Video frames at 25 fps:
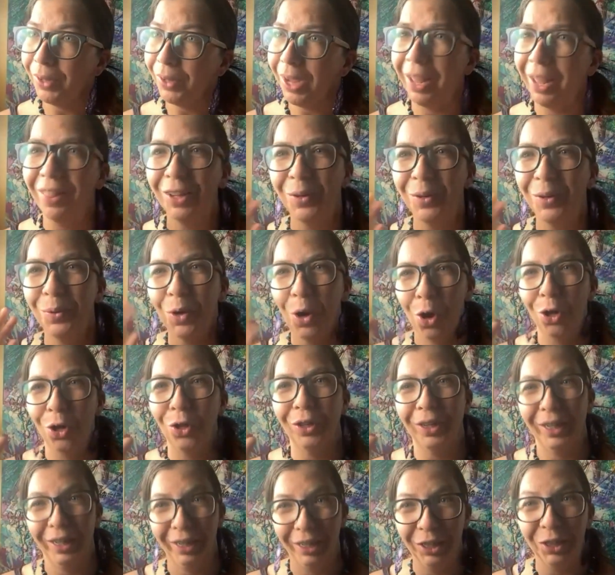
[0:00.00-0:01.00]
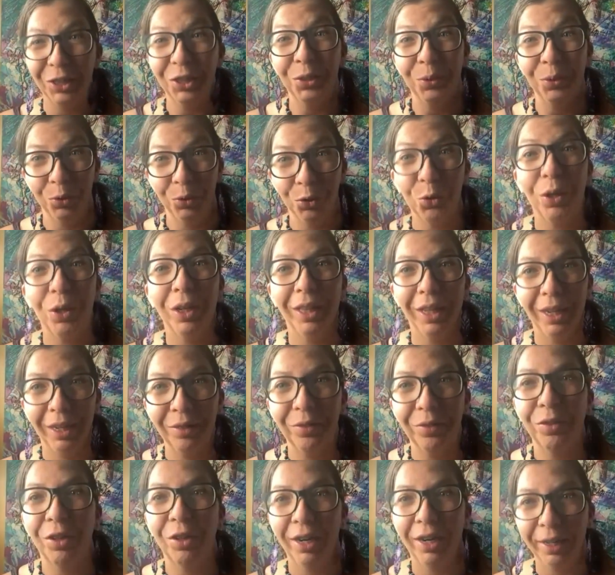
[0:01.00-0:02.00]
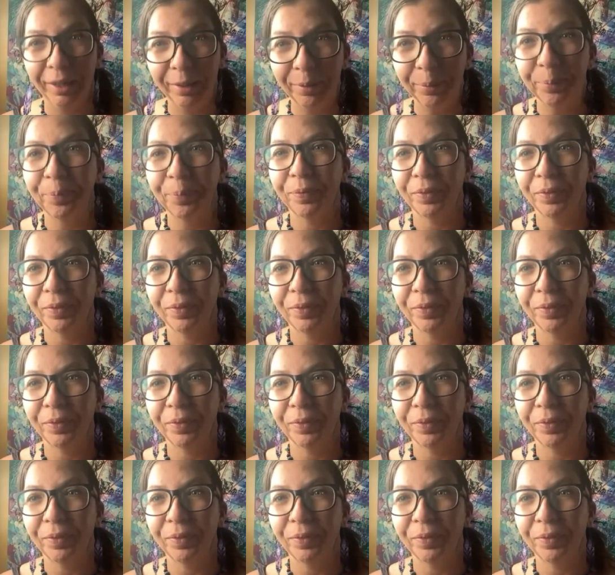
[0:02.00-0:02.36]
I think we're all here to enjoy life, right?